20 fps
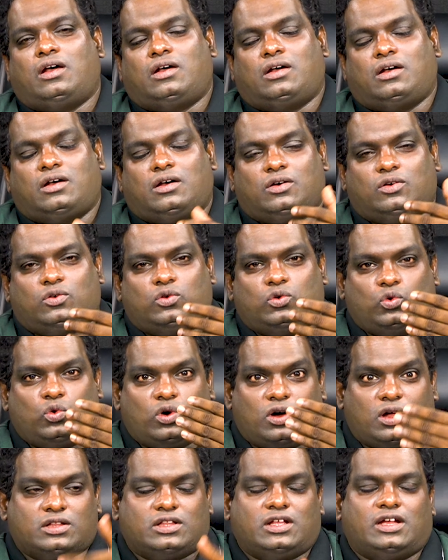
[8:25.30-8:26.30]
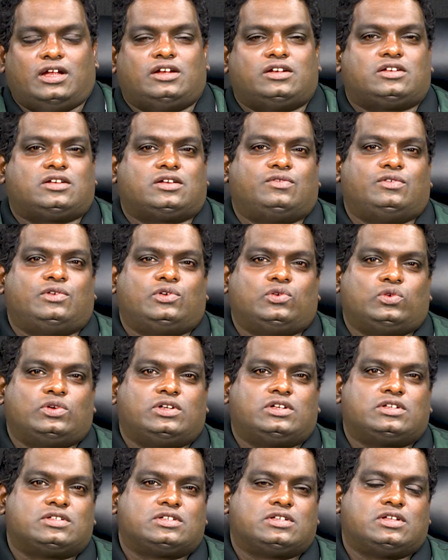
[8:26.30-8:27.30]
uh, who are the
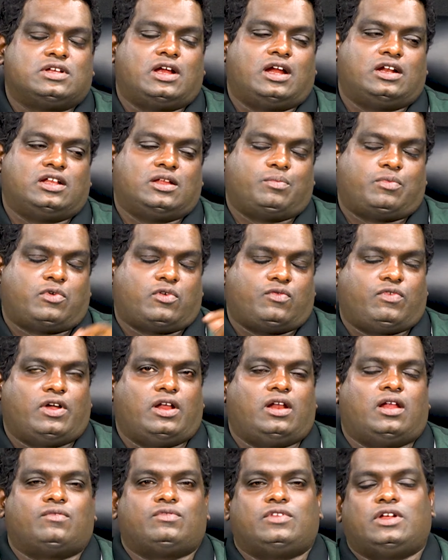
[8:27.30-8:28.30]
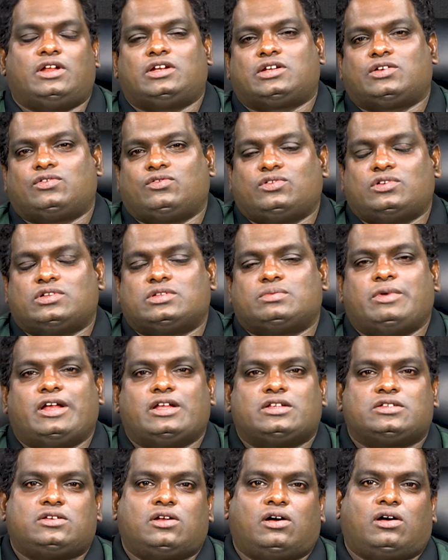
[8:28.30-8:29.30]
interviewers, and the profile of the interviewers
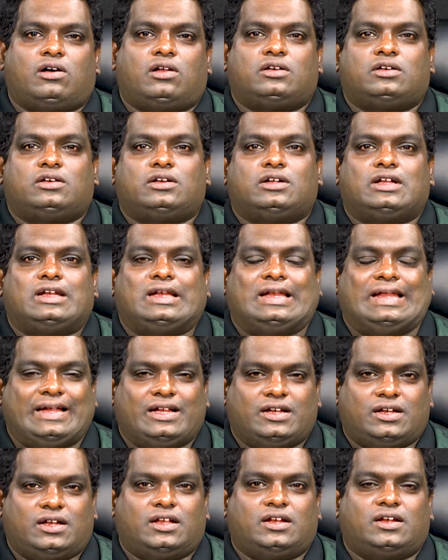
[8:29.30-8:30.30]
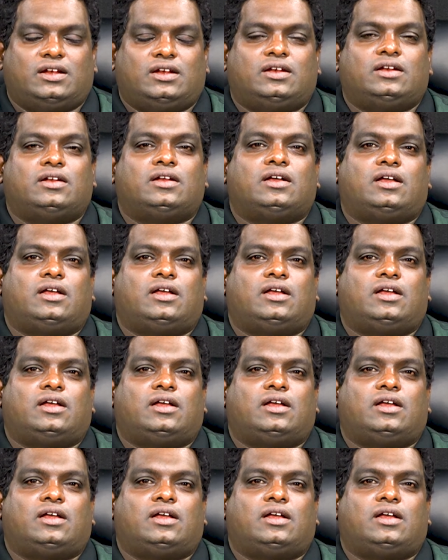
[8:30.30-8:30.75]
based on LinkedIn